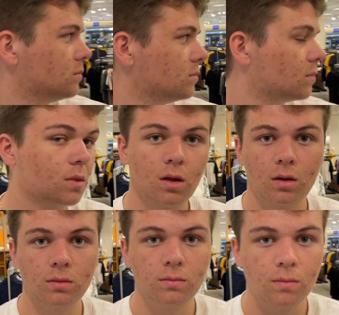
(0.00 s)
so
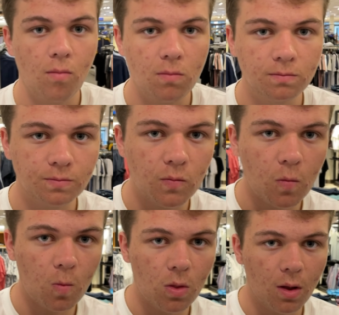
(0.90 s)
scoped. You're
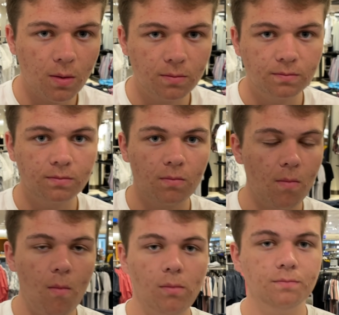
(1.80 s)
not shopping today?
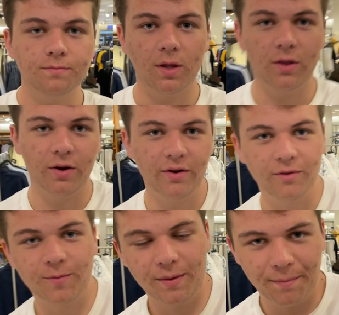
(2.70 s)
No, they already
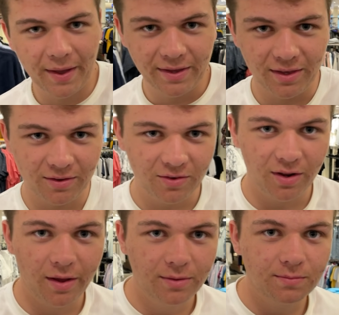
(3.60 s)
spent. When I was just walking
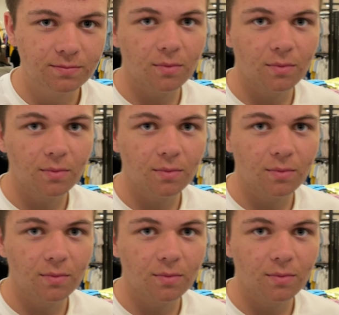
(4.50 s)
yesterday. around